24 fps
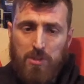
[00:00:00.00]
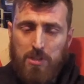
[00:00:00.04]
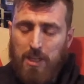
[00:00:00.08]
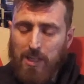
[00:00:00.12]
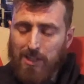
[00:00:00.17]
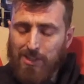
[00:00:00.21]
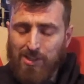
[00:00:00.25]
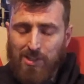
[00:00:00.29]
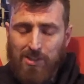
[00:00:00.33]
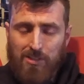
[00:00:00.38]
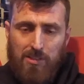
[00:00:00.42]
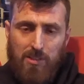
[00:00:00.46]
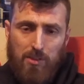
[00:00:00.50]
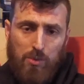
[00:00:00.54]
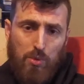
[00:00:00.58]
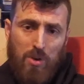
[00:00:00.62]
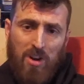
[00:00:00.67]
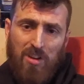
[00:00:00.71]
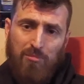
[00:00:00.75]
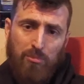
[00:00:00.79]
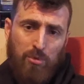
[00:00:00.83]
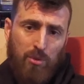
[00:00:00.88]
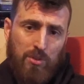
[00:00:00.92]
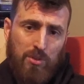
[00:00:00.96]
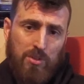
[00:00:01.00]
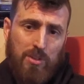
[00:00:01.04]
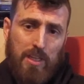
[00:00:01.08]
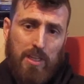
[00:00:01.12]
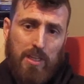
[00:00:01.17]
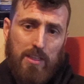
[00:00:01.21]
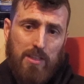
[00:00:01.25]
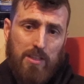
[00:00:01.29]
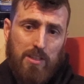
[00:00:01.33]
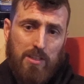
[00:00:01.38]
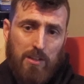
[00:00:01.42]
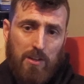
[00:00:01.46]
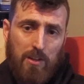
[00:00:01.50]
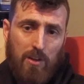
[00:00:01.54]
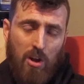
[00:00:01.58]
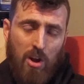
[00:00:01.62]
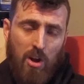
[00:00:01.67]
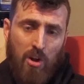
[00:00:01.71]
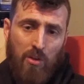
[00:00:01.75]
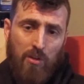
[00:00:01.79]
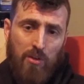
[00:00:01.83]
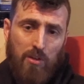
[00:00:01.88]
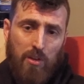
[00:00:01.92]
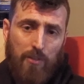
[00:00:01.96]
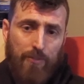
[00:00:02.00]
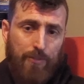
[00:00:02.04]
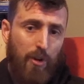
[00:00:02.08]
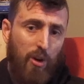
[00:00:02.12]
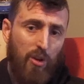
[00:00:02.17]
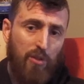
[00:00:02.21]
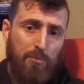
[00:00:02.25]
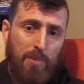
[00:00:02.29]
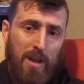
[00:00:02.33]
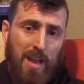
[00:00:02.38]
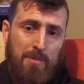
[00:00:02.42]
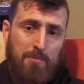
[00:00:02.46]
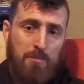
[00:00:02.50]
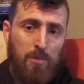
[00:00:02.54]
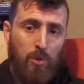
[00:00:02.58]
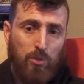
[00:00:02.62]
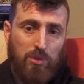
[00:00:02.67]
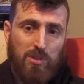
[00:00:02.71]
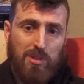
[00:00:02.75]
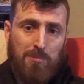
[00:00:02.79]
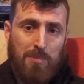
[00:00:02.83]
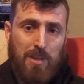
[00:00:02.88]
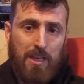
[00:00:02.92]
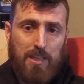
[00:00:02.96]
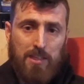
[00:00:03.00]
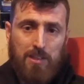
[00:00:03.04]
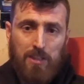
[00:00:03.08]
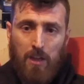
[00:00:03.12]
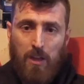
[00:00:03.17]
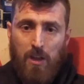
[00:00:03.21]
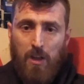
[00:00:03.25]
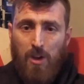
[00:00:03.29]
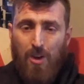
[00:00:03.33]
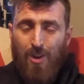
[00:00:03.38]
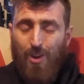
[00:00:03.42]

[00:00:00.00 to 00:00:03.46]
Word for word: you can see 12.6 on a £5 multimeter